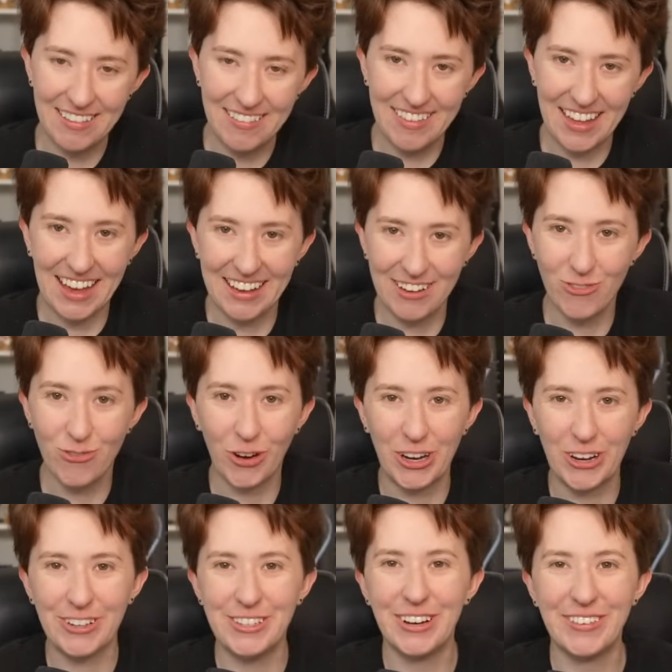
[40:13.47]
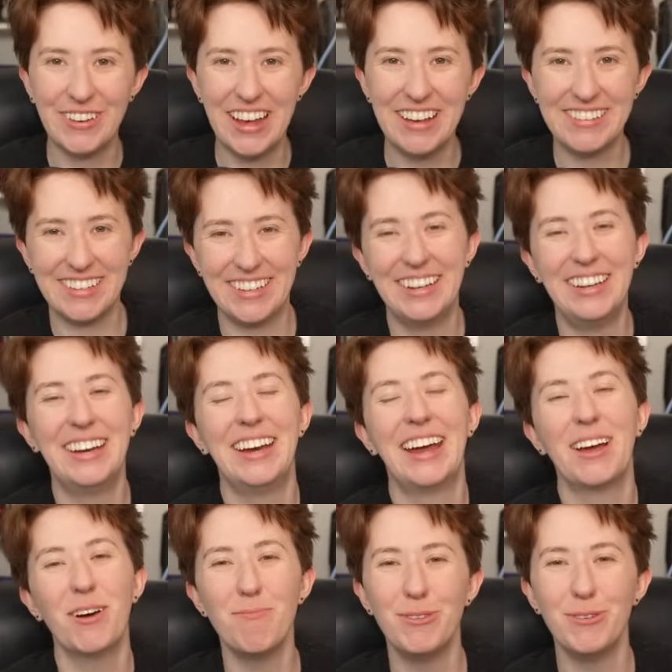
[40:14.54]
Thank you for your donation, and I
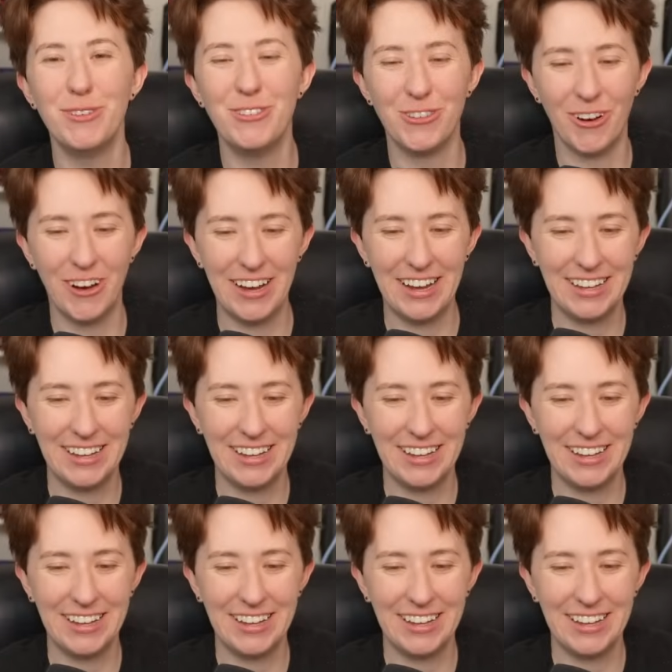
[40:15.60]
hope you enjoy.